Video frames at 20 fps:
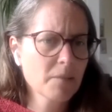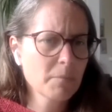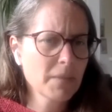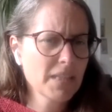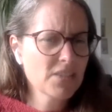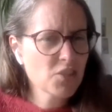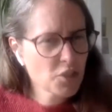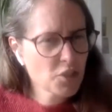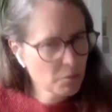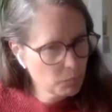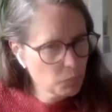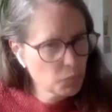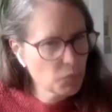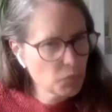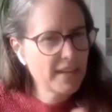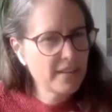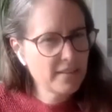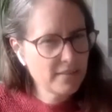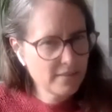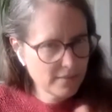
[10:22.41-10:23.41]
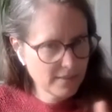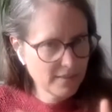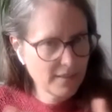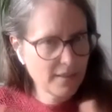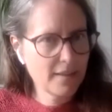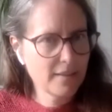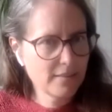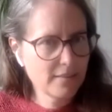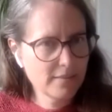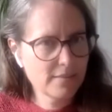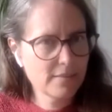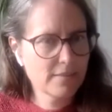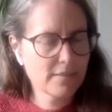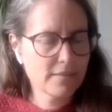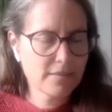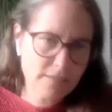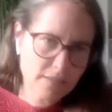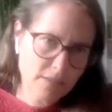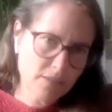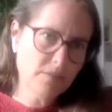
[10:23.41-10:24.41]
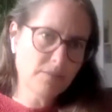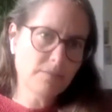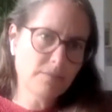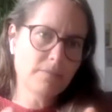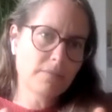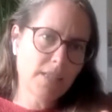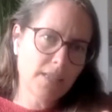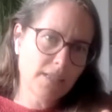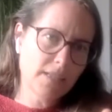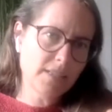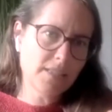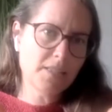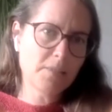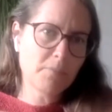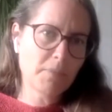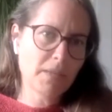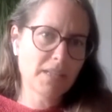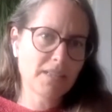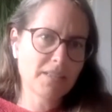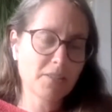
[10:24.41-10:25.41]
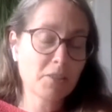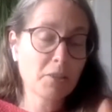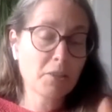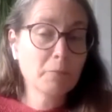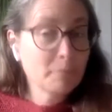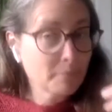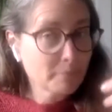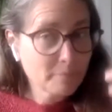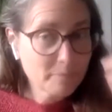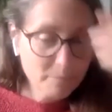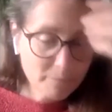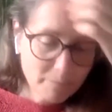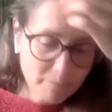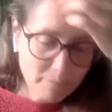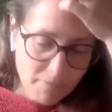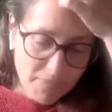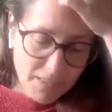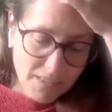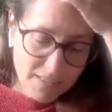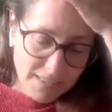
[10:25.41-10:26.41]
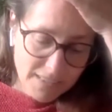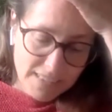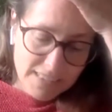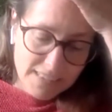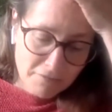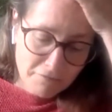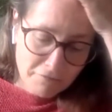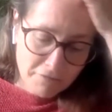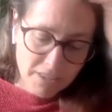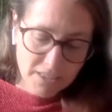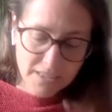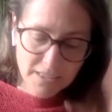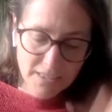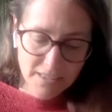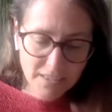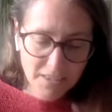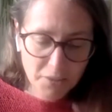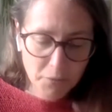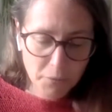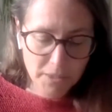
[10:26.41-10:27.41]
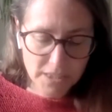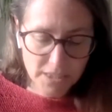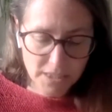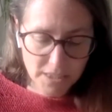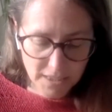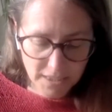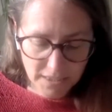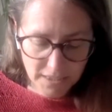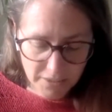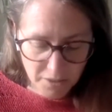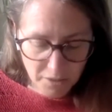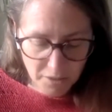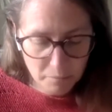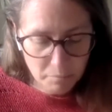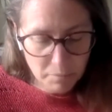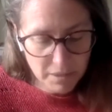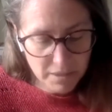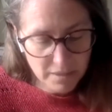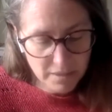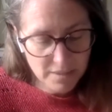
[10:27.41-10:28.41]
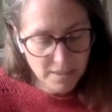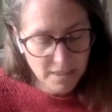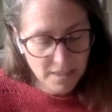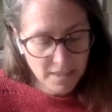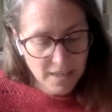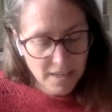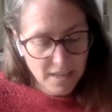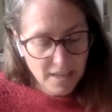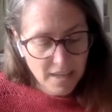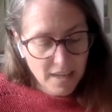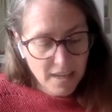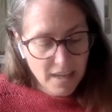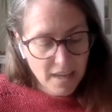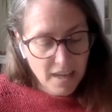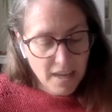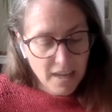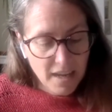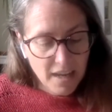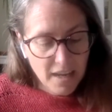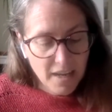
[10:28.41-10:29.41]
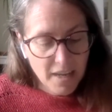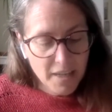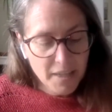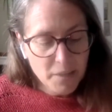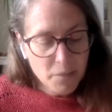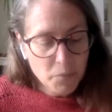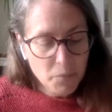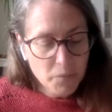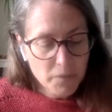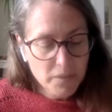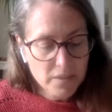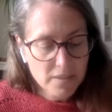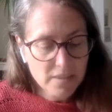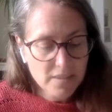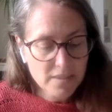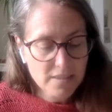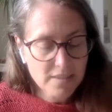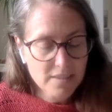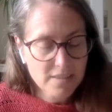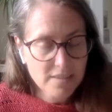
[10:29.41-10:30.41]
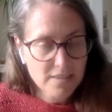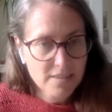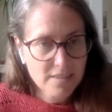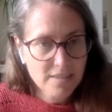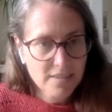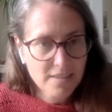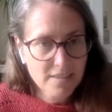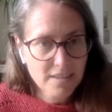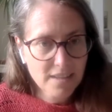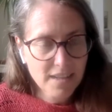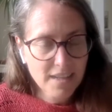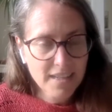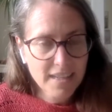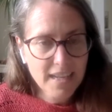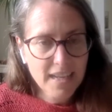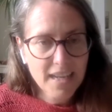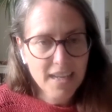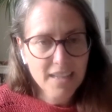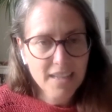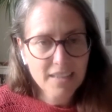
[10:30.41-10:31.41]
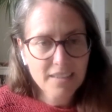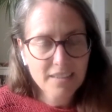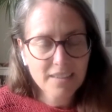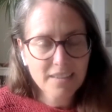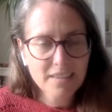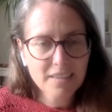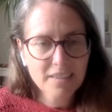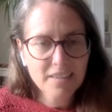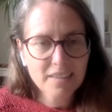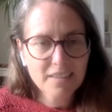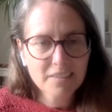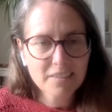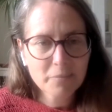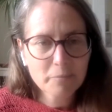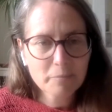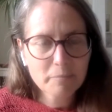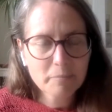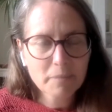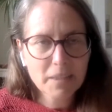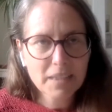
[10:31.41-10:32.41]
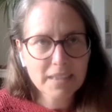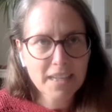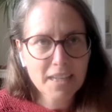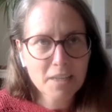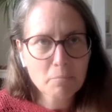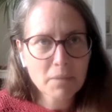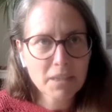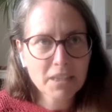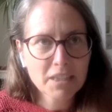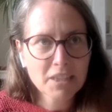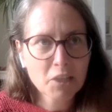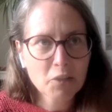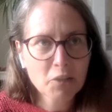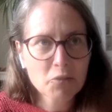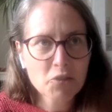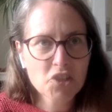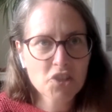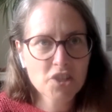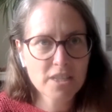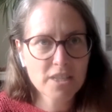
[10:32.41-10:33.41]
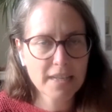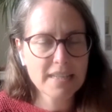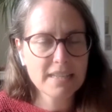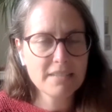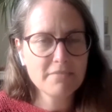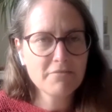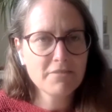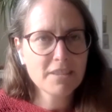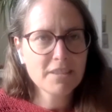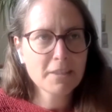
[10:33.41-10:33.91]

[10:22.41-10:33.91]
means to brace against. So Tankespjärn. So that's a funny question, actually, because I had my coach Dave